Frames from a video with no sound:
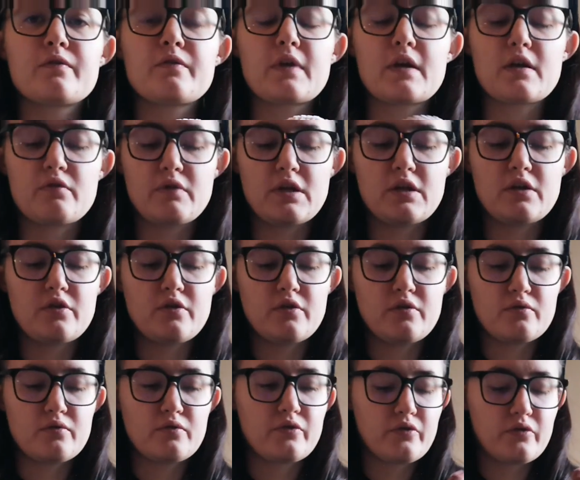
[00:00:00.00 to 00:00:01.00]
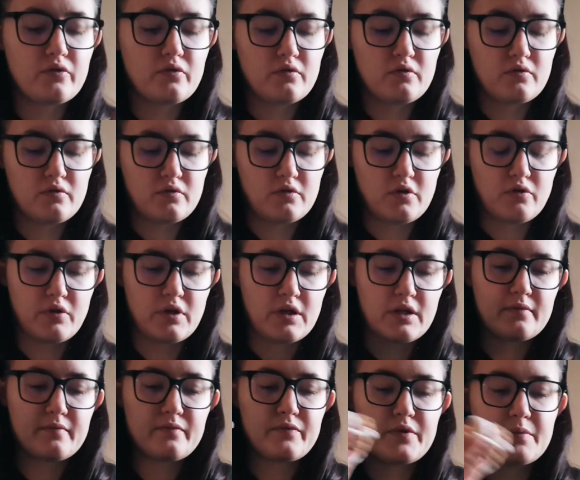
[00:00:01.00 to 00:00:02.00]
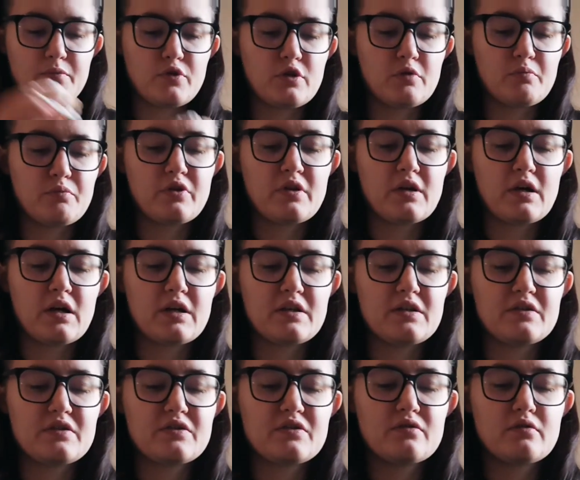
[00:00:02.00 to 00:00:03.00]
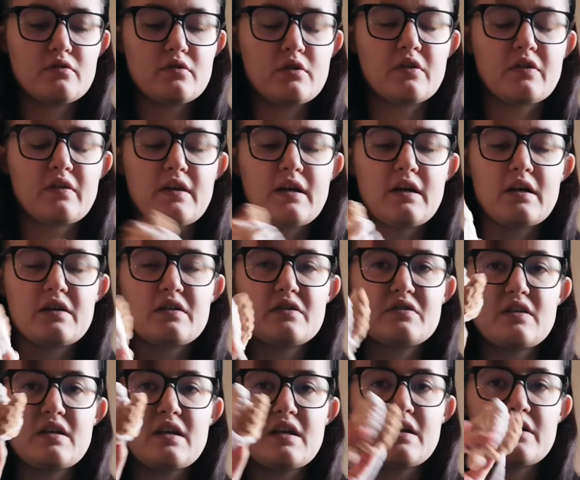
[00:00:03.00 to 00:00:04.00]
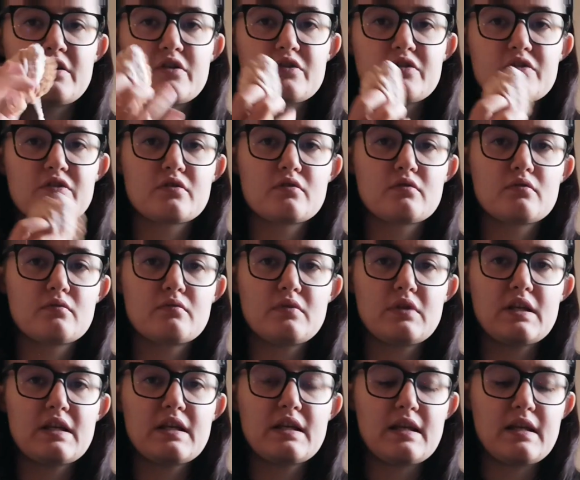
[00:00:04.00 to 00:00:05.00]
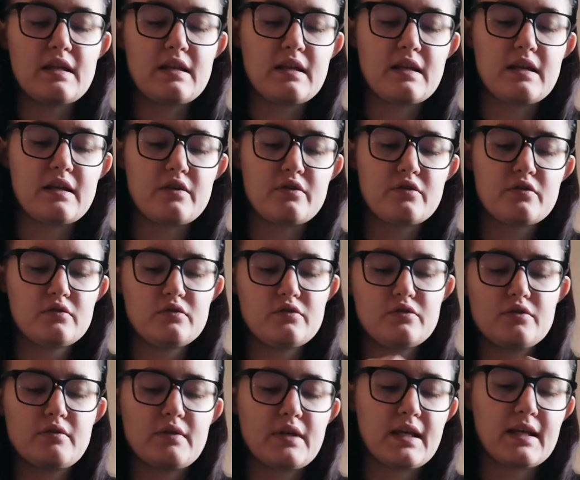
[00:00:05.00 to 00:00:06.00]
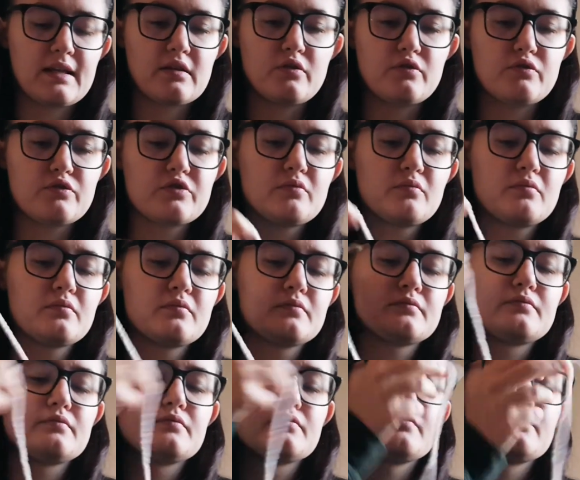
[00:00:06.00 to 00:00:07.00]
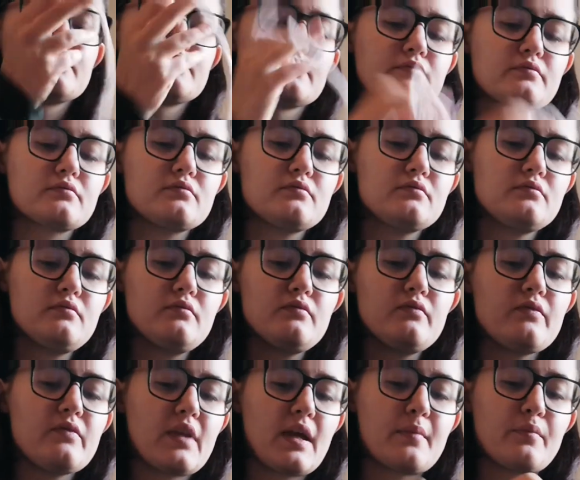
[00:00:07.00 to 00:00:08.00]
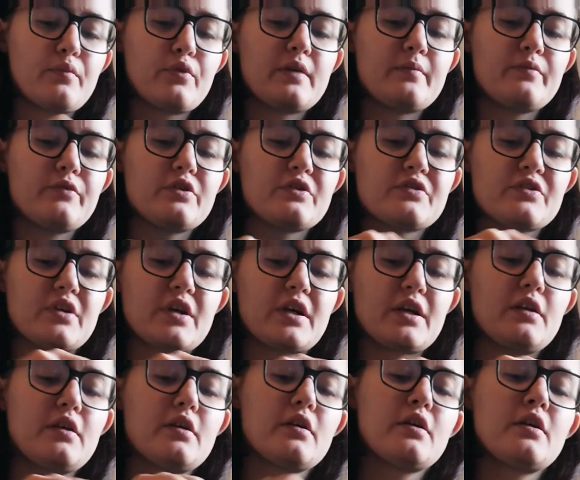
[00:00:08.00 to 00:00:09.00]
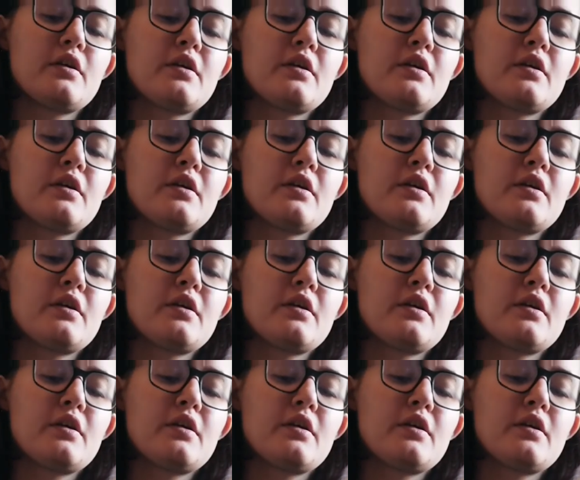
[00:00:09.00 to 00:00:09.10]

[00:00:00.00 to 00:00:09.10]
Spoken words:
Very cute. Okay, I'm gonna put the eyes, not the eyes, the ears in here, so I can't lose them. And put him to the side.